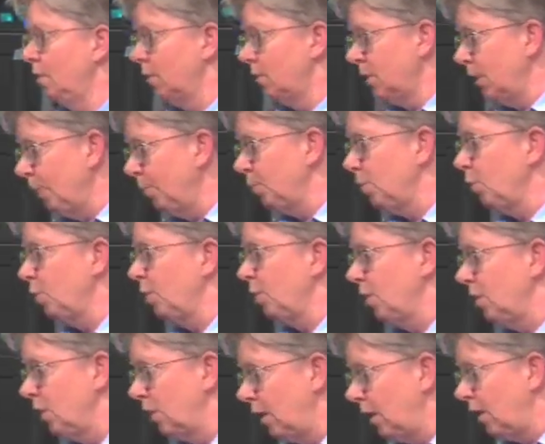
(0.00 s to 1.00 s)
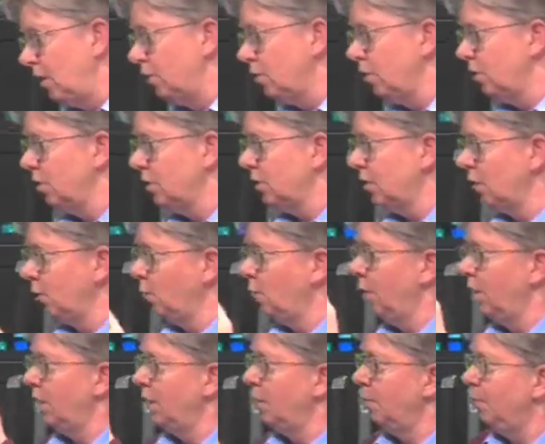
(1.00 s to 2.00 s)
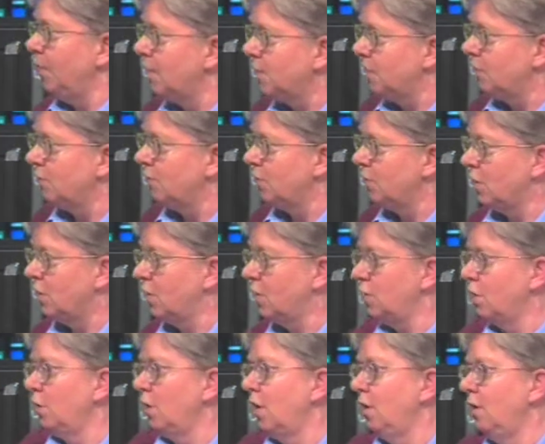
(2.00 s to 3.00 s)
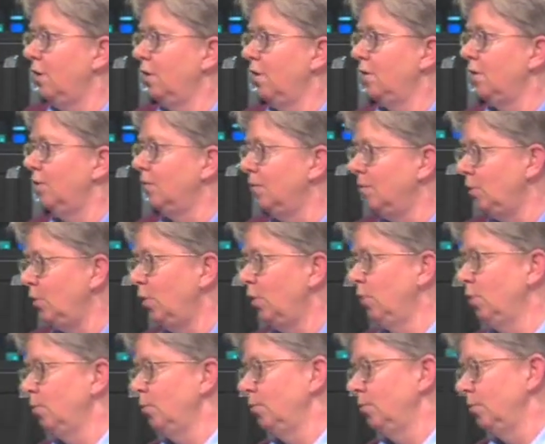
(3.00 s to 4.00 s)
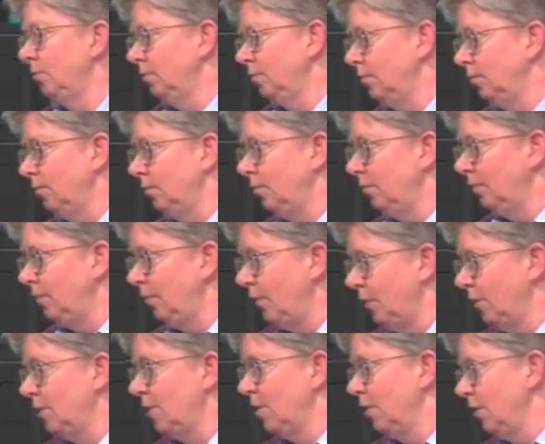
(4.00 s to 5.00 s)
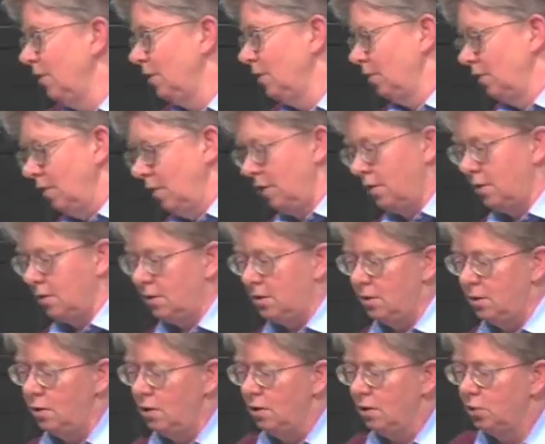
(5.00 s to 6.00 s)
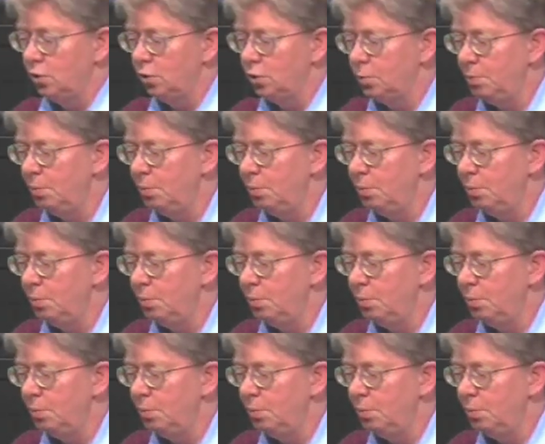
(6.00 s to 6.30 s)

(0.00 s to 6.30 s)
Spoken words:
subsequent litigation. It's like, well, on the basis of Citizens United, you know, this and this and this. So